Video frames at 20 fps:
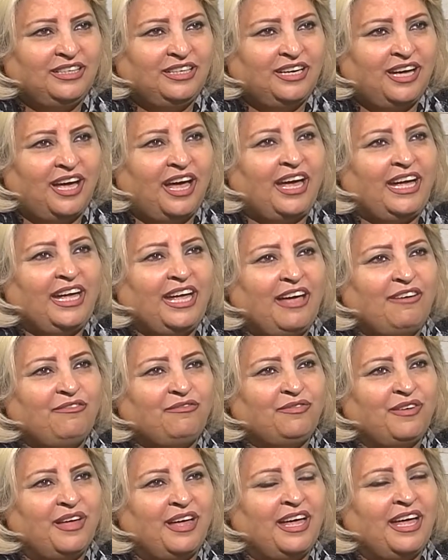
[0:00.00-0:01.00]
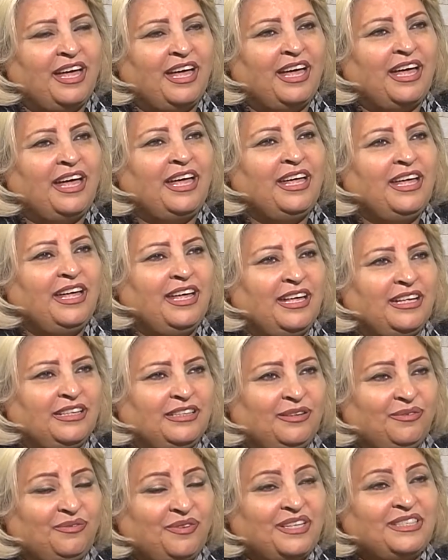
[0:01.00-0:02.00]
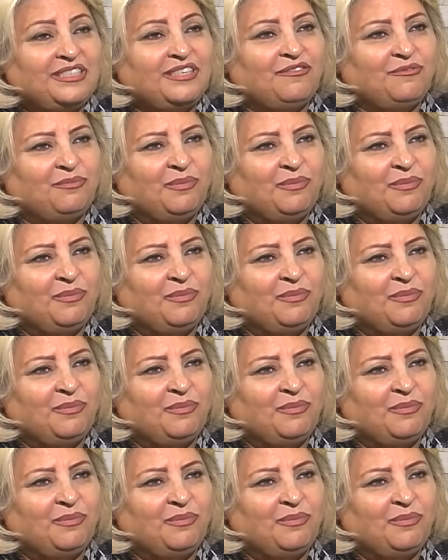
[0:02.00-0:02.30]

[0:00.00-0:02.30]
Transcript: I have a defensive